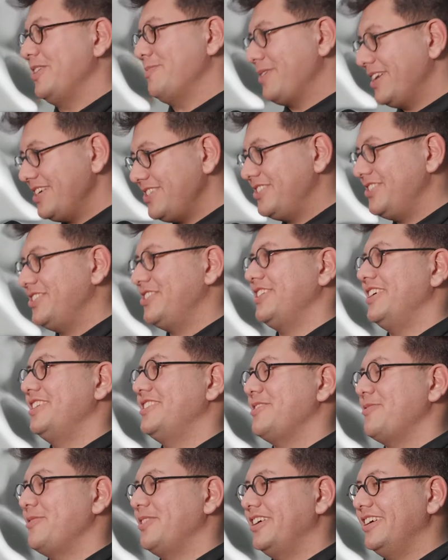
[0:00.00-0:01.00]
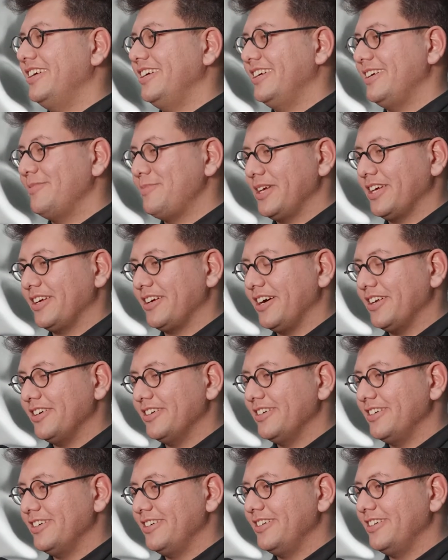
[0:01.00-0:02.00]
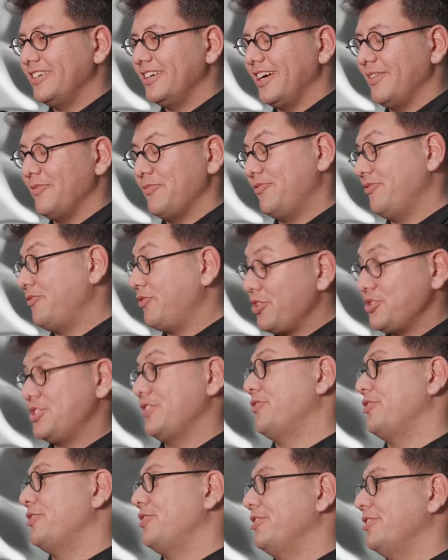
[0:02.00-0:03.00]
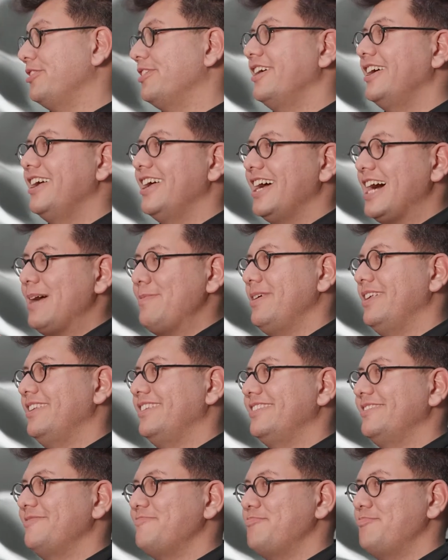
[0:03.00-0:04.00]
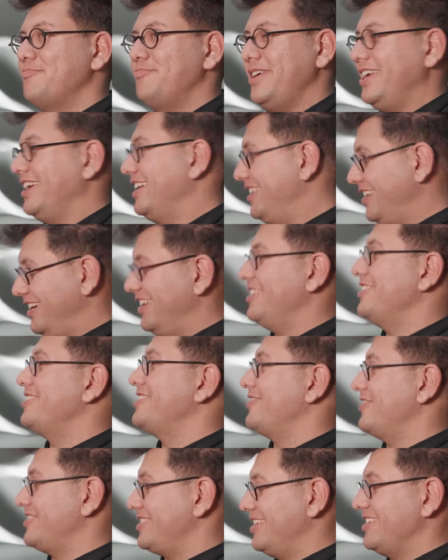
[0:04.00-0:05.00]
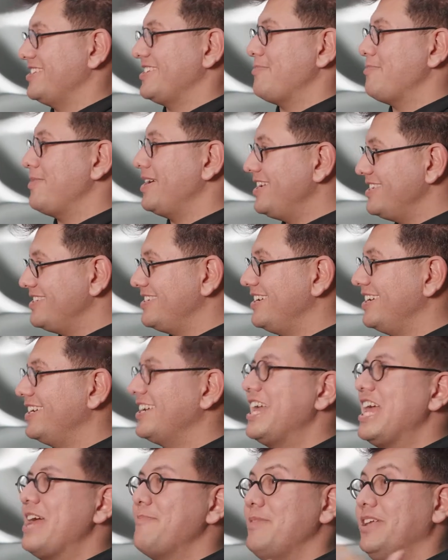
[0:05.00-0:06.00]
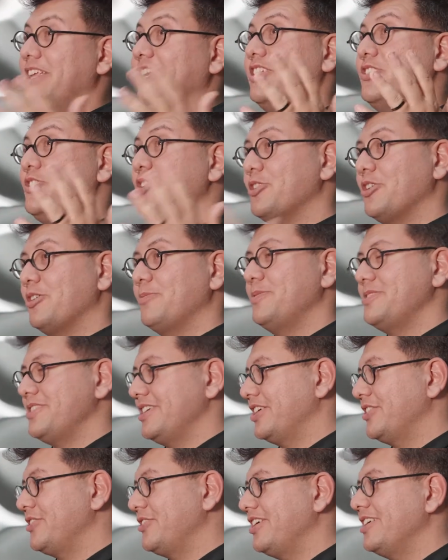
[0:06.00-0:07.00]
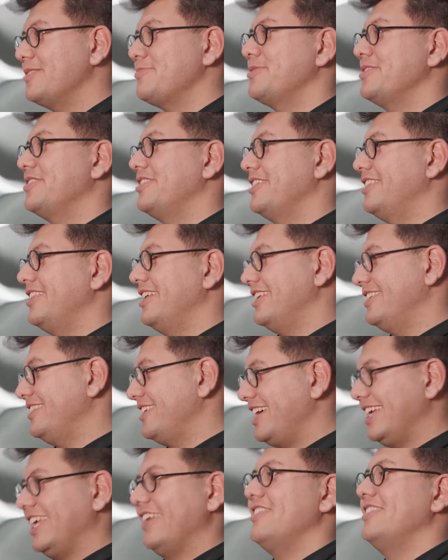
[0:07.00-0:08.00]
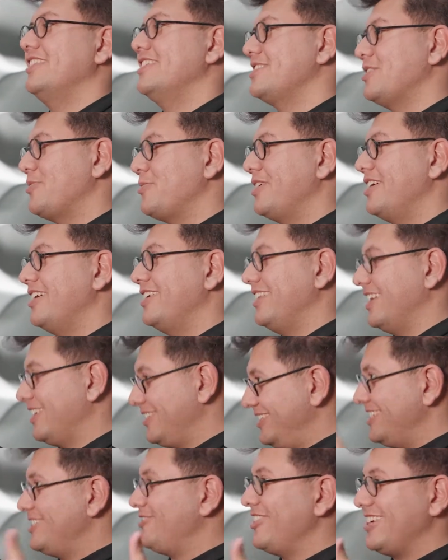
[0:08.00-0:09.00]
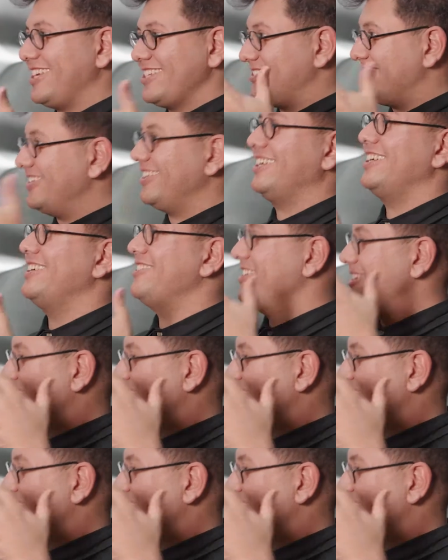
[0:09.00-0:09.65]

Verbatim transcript: very much. It's a very big honor. Um, first of all, I mean, being in here in Switzerland is amazing. Yeah. Being in Europe is incredible, and giving this award like this week is really